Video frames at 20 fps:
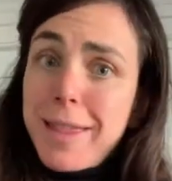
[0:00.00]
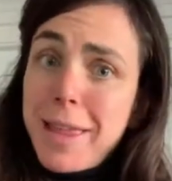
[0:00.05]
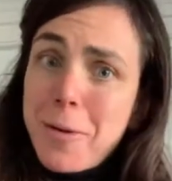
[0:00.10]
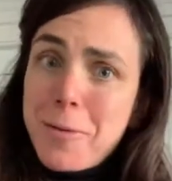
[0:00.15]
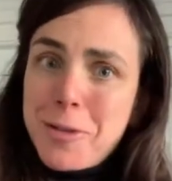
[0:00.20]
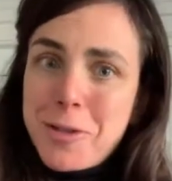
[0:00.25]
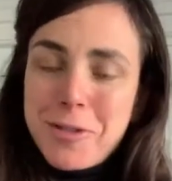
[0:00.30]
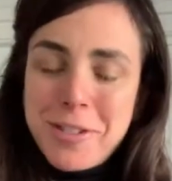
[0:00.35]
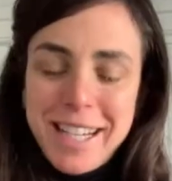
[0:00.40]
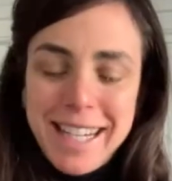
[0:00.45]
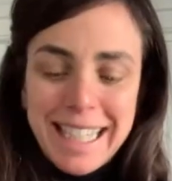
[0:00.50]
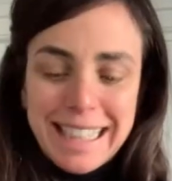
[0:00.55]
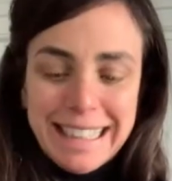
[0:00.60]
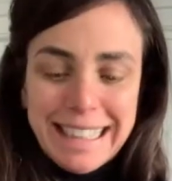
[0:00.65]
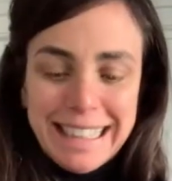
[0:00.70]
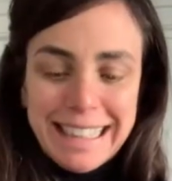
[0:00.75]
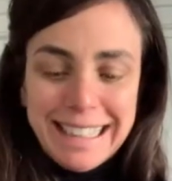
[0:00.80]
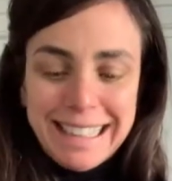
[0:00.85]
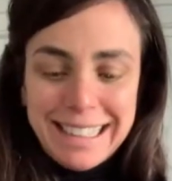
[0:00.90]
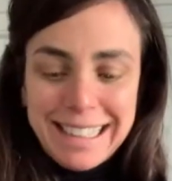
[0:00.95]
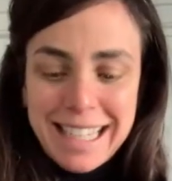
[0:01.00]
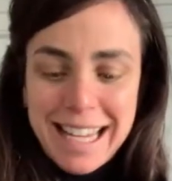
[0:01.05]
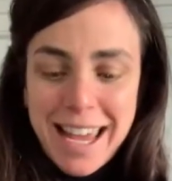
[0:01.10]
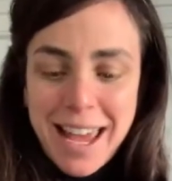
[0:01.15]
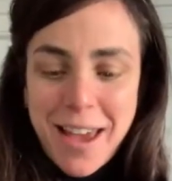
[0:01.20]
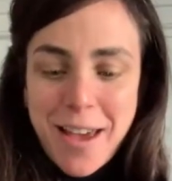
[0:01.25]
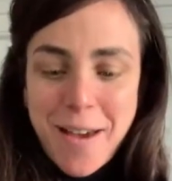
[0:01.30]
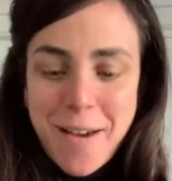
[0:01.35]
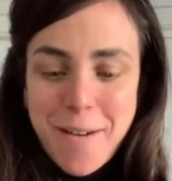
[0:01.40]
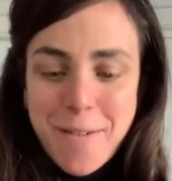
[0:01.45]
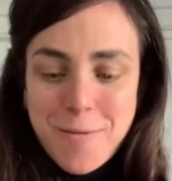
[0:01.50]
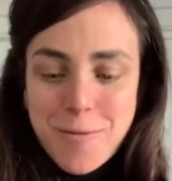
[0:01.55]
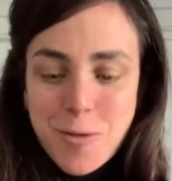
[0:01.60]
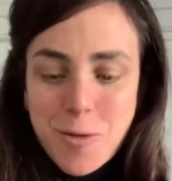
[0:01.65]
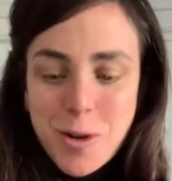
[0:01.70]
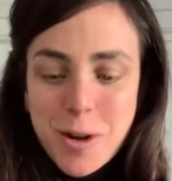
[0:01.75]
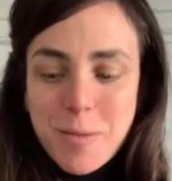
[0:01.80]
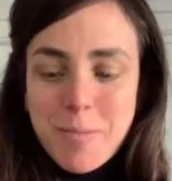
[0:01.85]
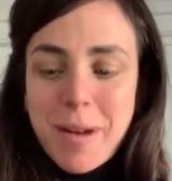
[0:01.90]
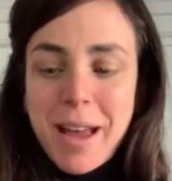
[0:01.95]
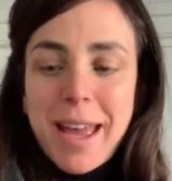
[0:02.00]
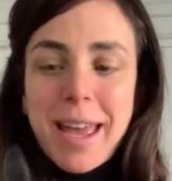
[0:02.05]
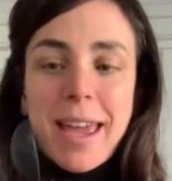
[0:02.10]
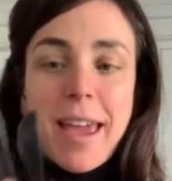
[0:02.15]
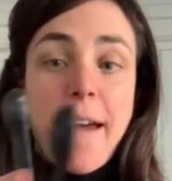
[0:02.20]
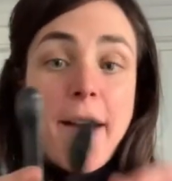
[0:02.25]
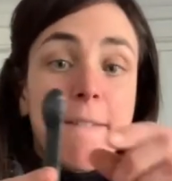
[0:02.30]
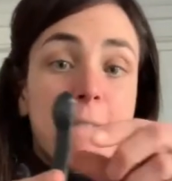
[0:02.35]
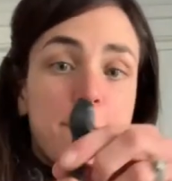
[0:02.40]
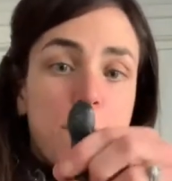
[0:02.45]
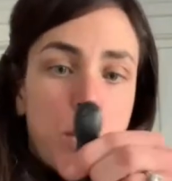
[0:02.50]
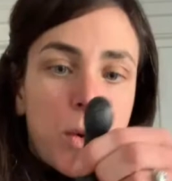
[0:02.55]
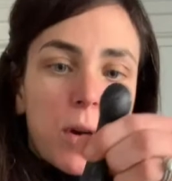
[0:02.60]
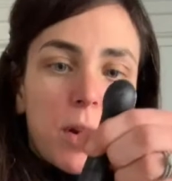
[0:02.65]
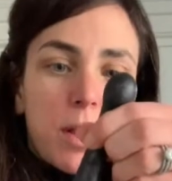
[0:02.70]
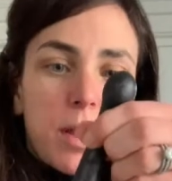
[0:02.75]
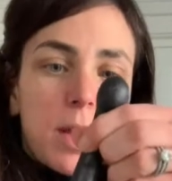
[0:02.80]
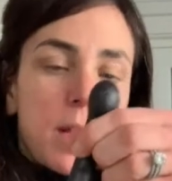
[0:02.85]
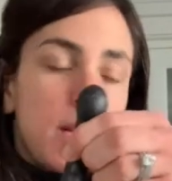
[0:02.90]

that was three. For my fourth